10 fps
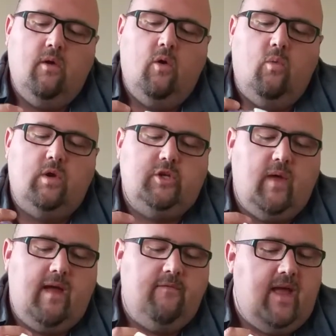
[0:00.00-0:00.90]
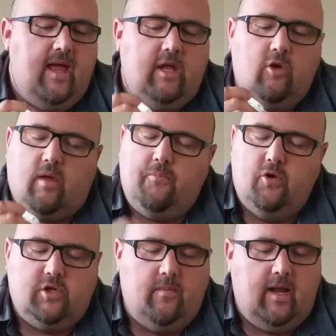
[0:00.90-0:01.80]
Once you have that, you can
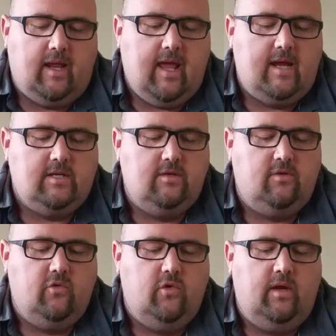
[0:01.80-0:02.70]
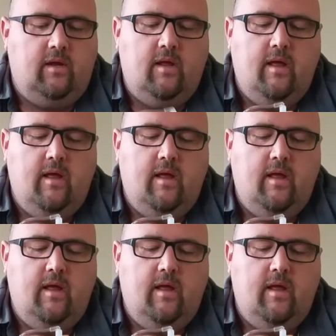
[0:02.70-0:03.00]
push your medications through it,